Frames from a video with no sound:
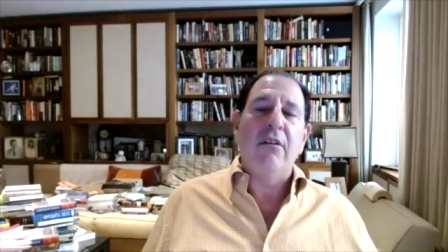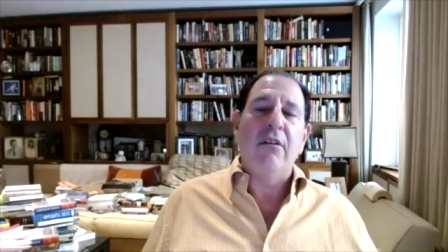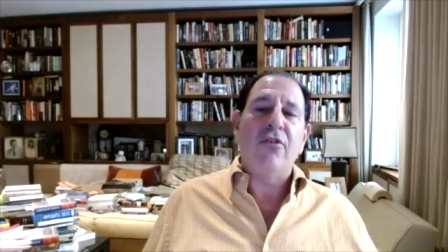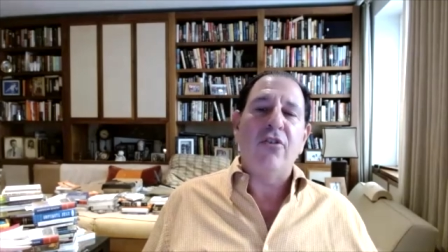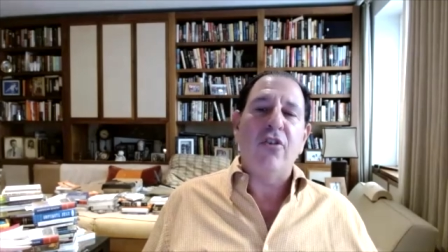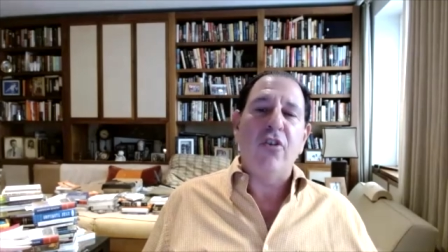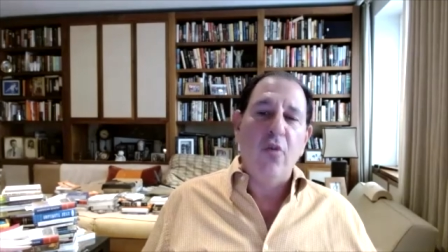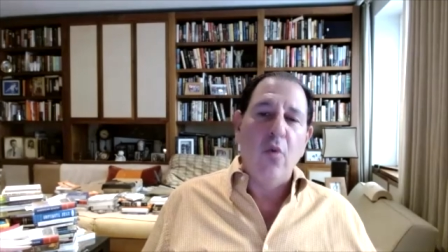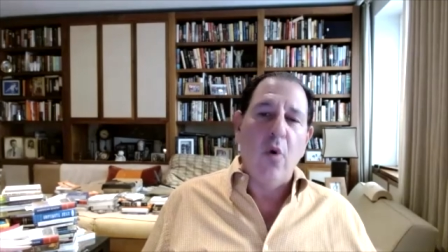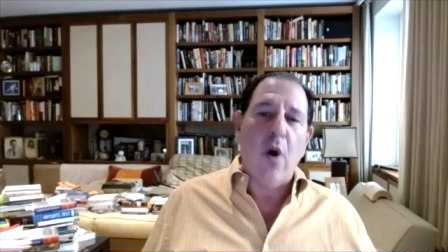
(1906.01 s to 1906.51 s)

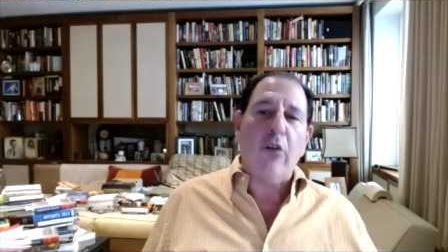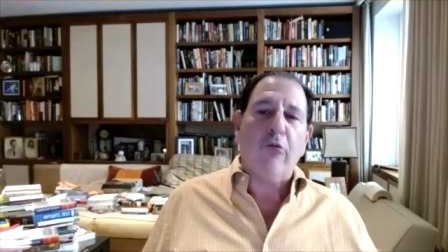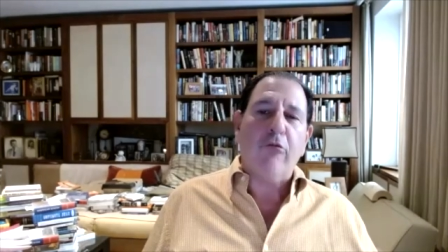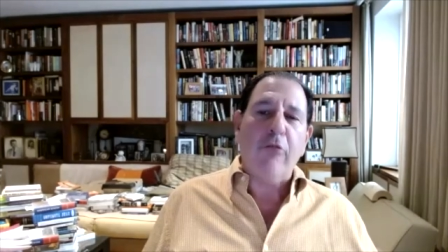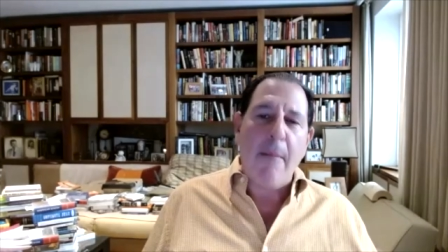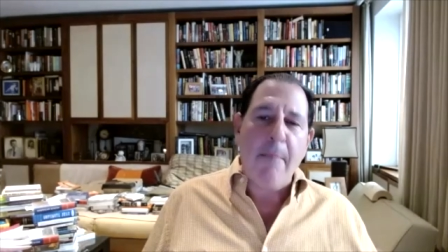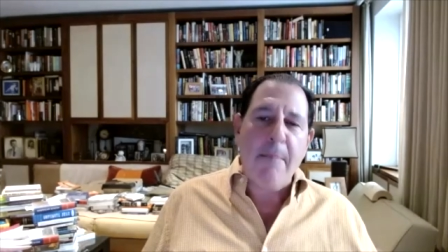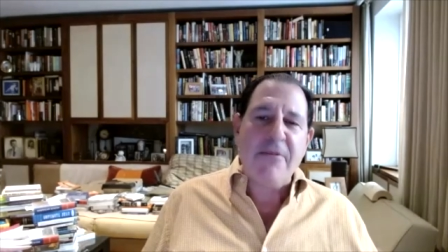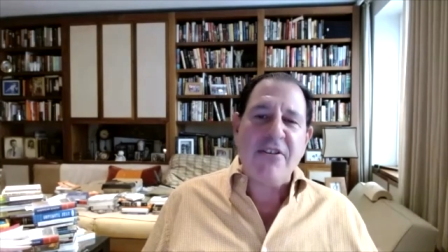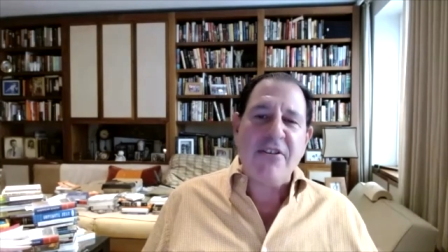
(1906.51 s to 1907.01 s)
to a
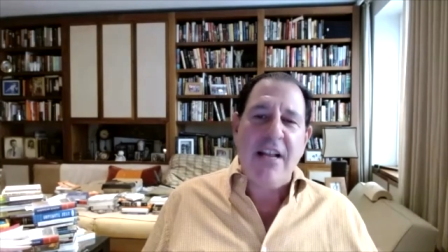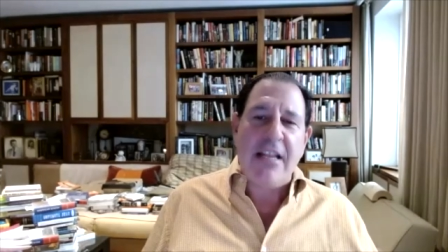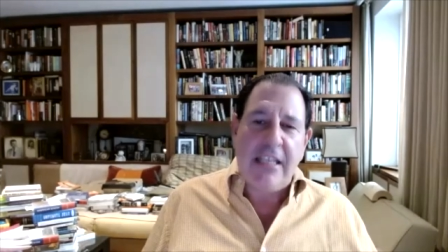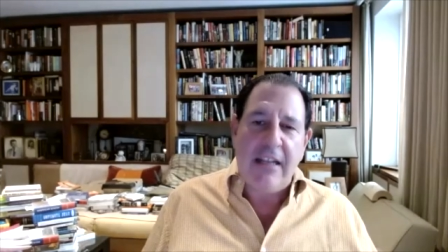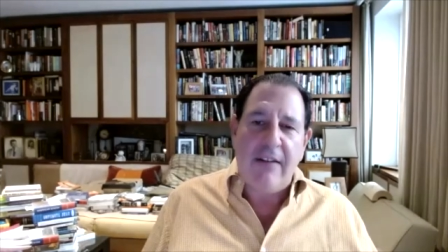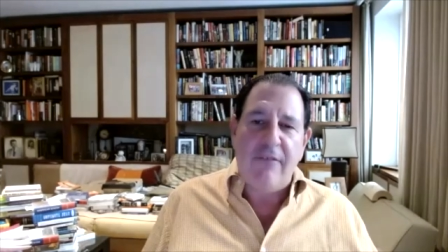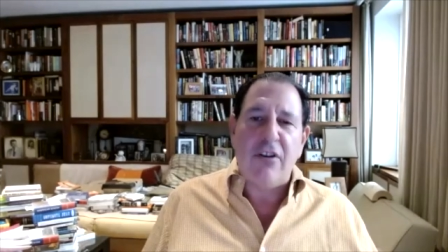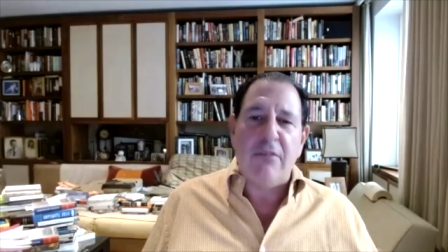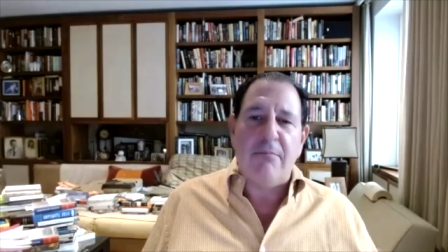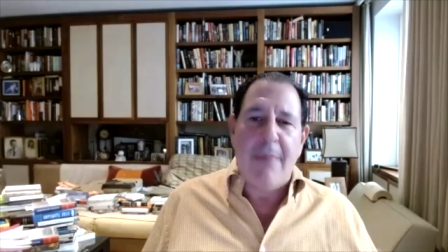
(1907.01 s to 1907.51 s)

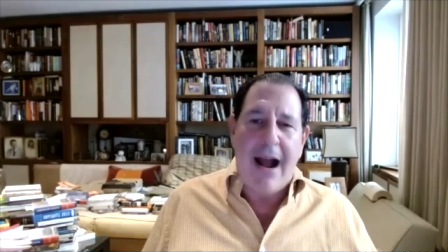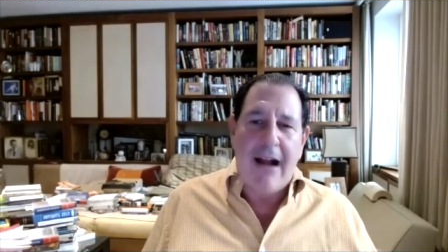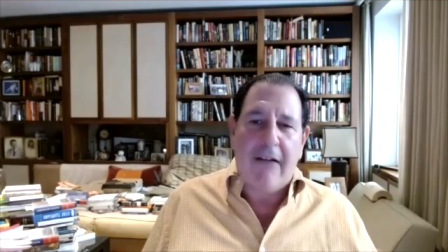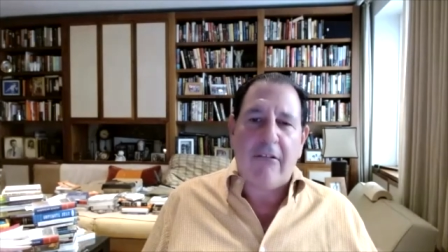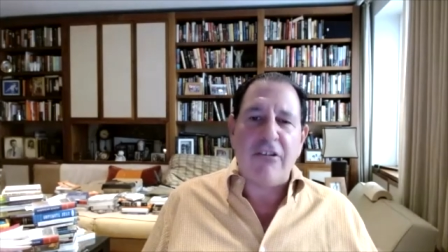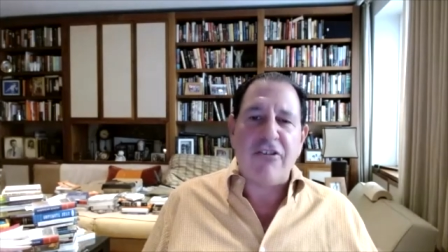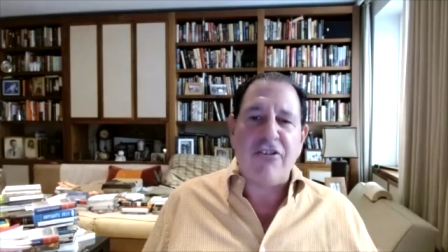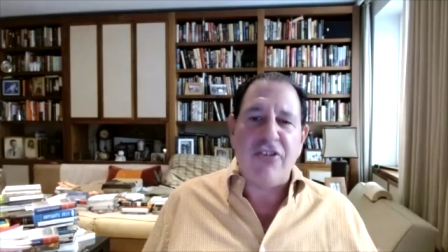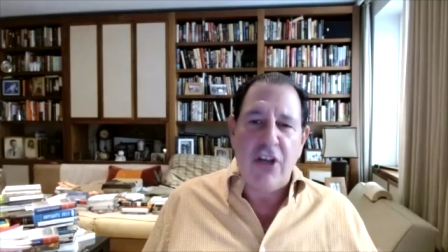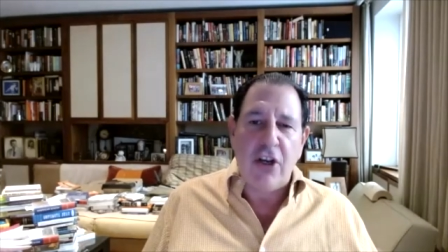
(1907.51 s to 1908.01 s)
representative
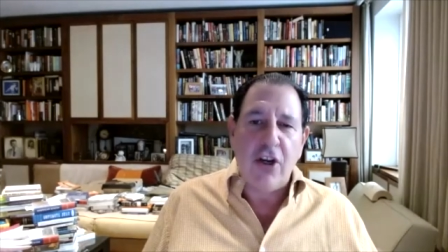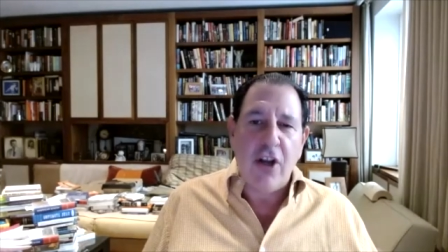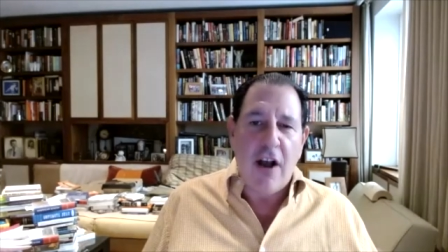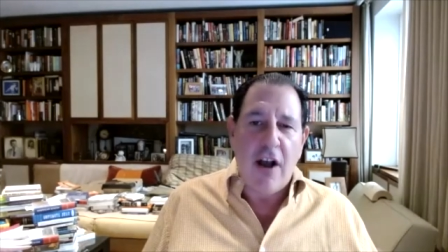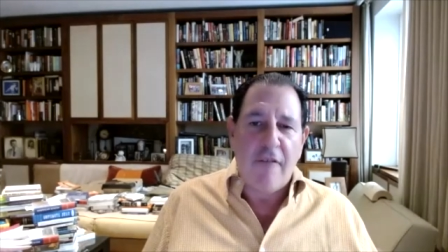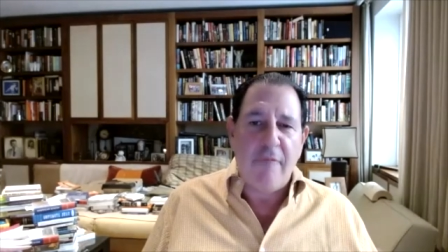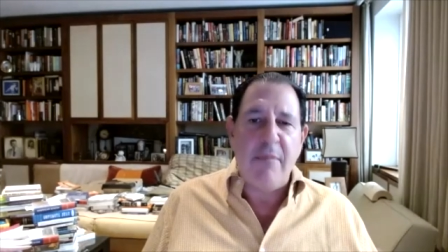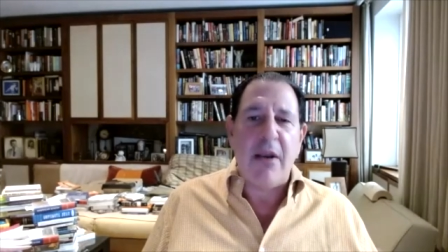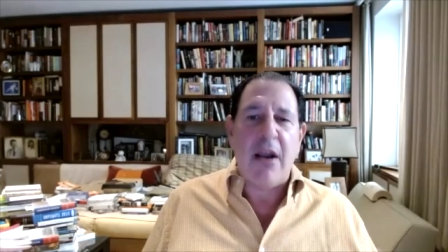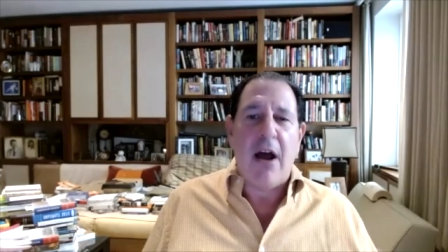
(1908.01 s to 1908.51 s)
democracy, a
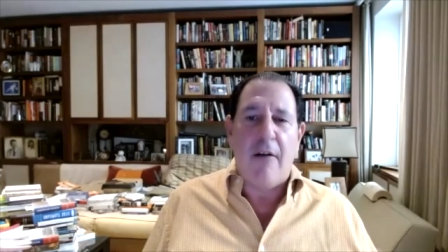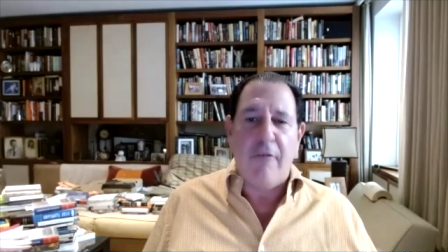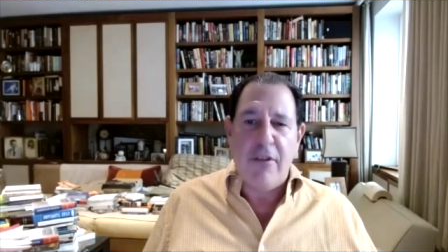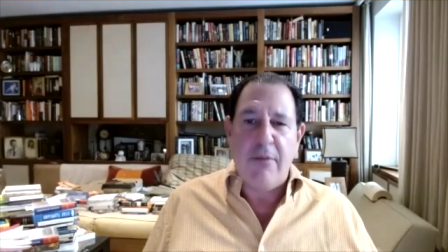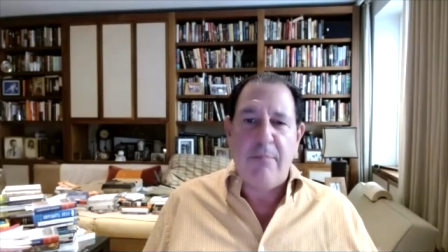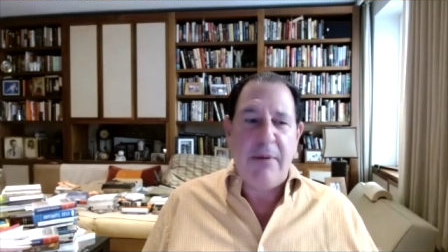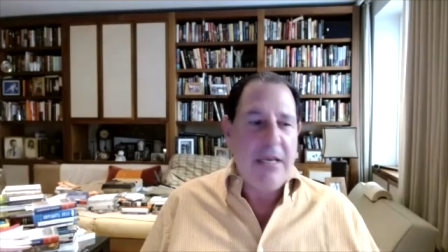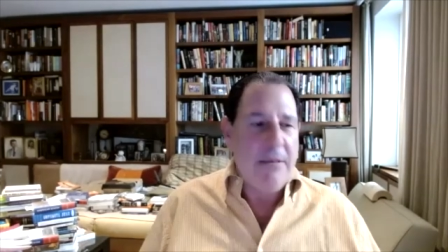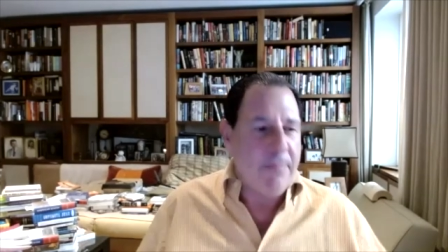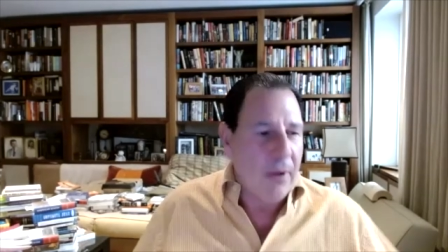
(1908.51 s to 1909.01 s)
government of the
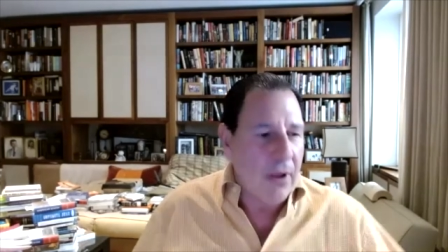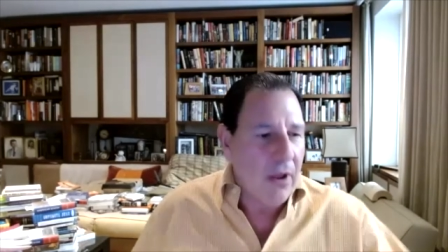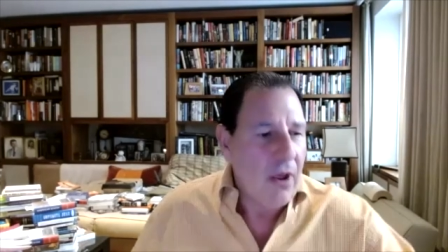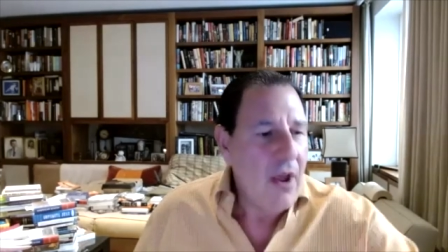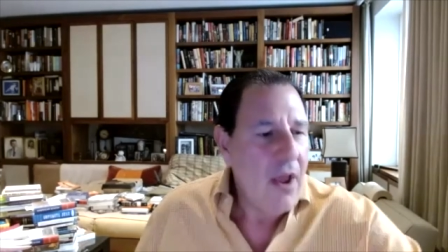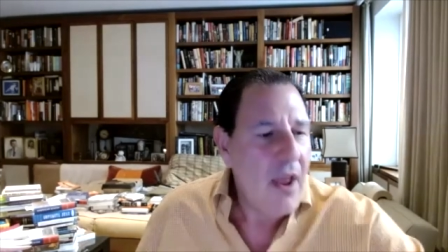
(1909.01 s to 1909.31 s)
people?